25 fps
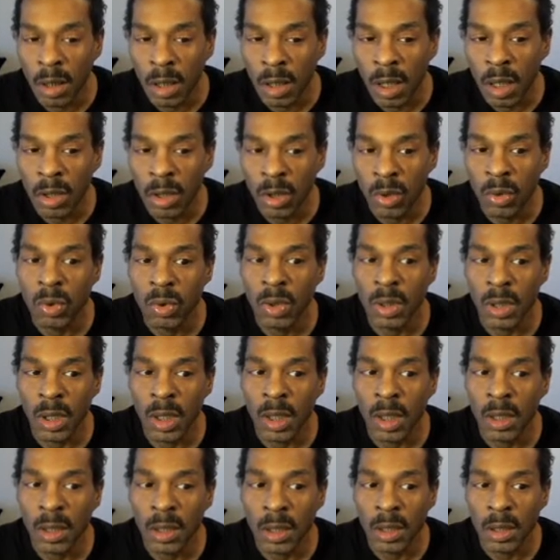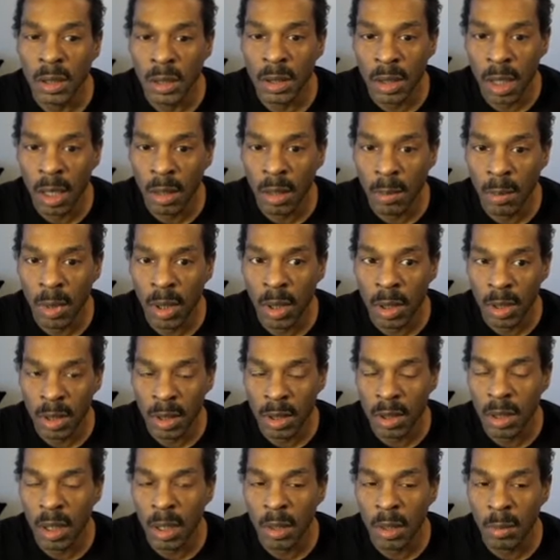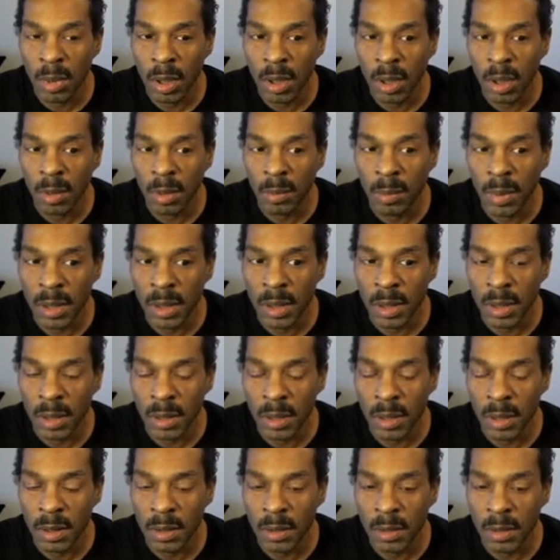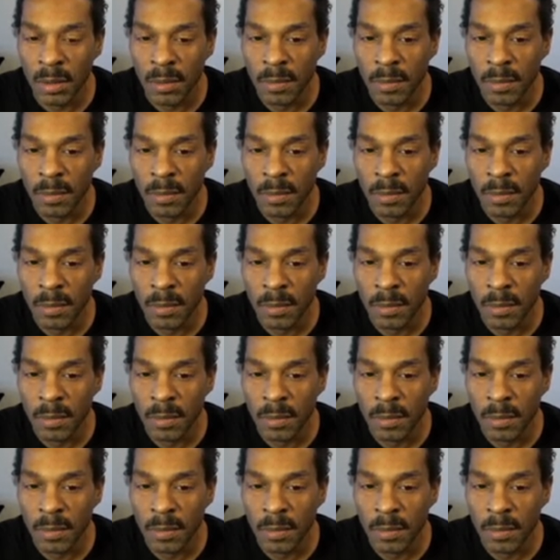I do study the stock market businesses,